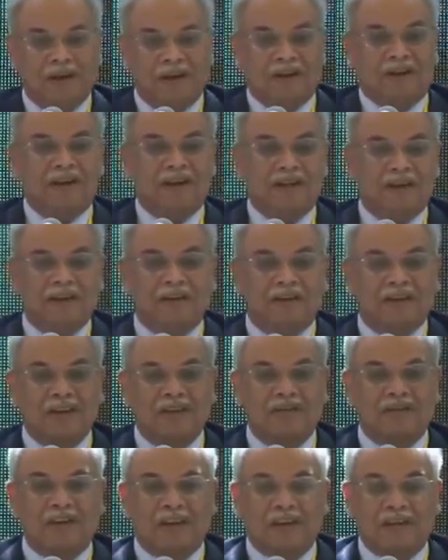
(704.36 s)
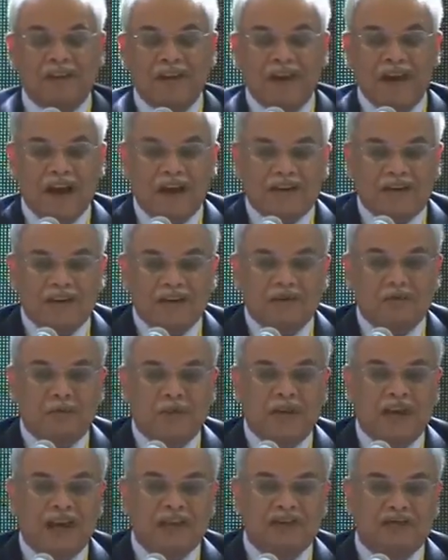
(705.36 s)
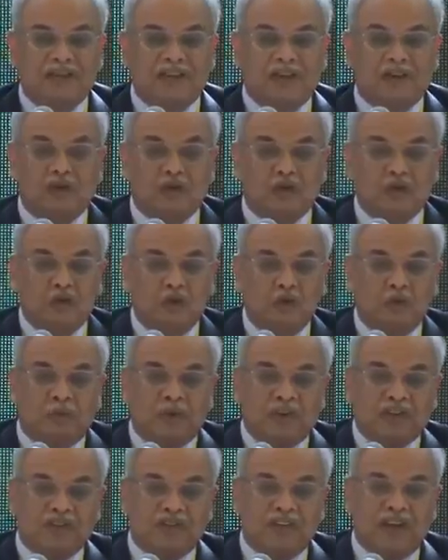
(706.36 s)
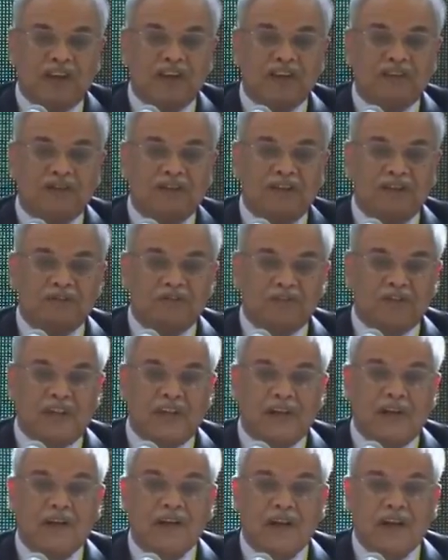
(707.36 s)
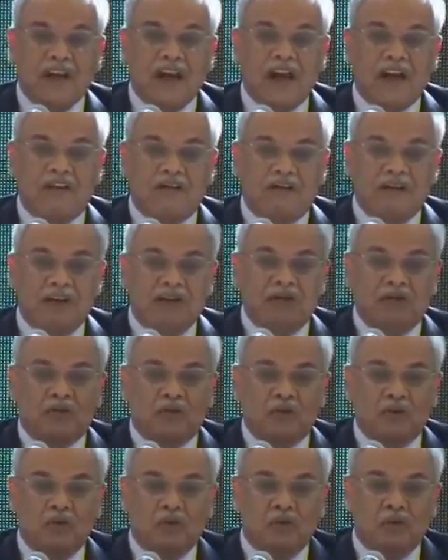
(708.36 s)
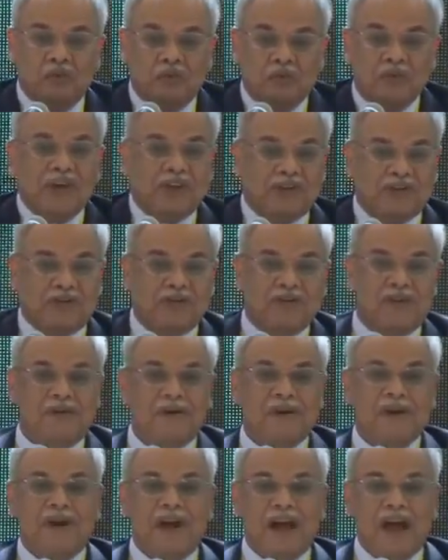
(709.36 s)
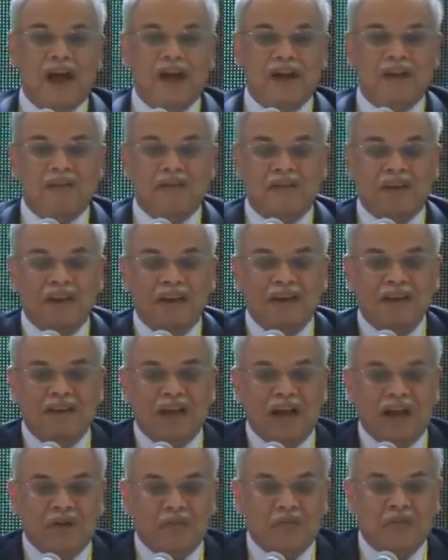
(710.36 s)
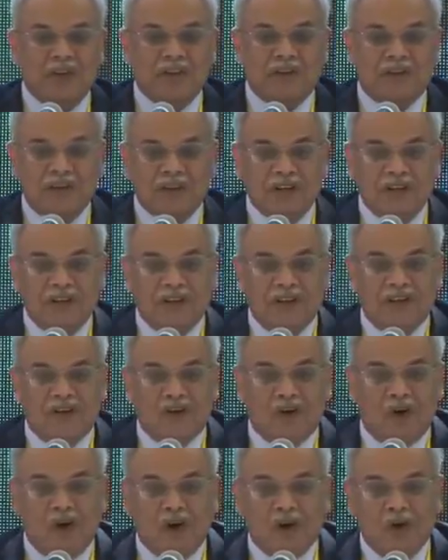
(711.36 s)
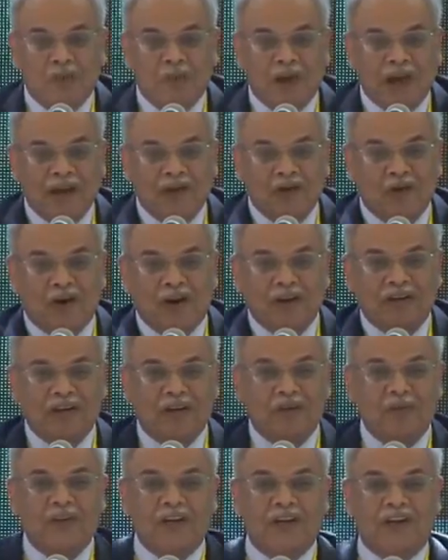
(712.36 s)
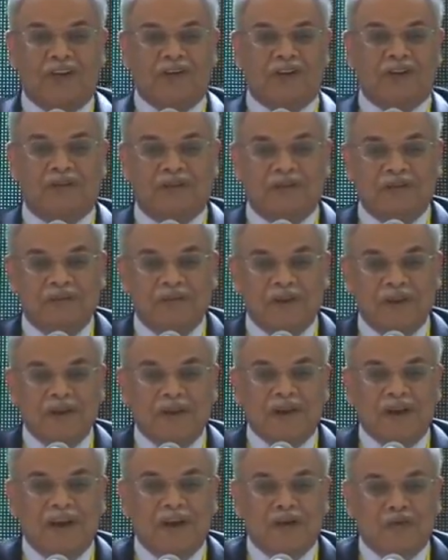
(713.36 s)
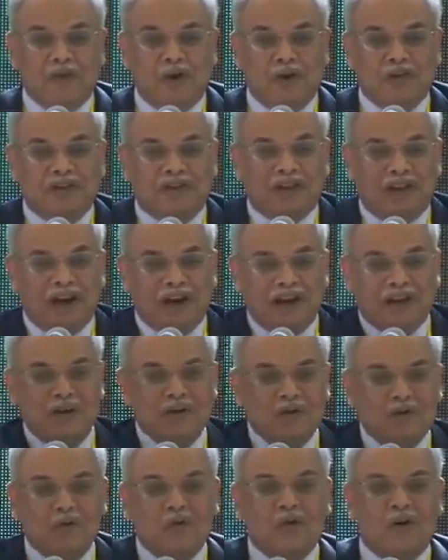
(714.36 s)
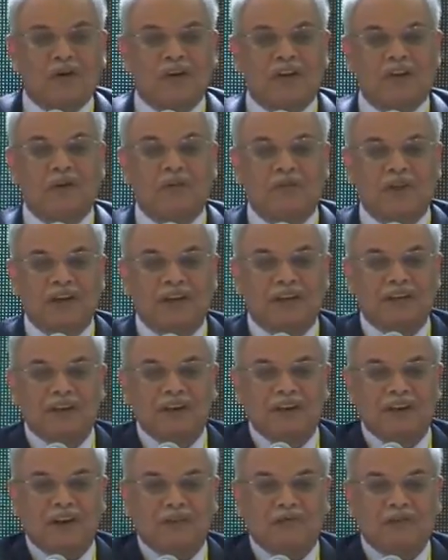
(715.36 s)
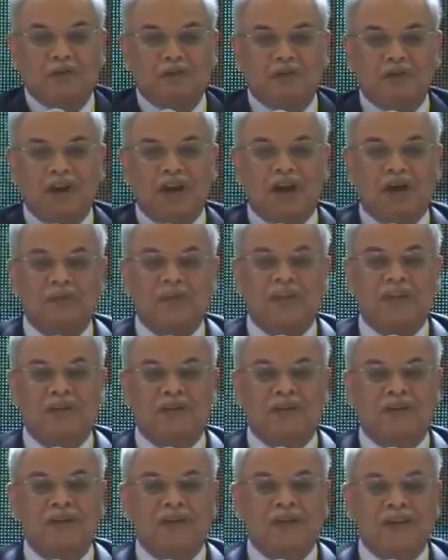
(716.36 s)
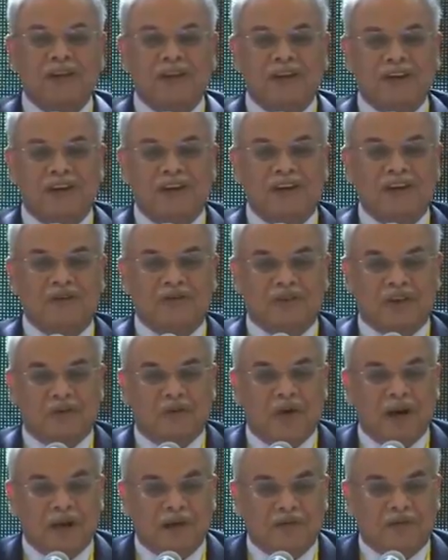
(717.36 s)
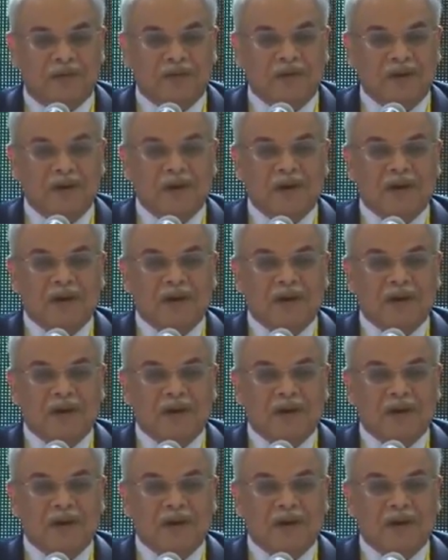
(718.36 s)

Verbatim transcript: dictating things that at his behest the two personalities they agreed to meet. And in that meeting the wrong man got eliminated. It was Taraki who got eliminated and Hafizullah Amin uh, survived.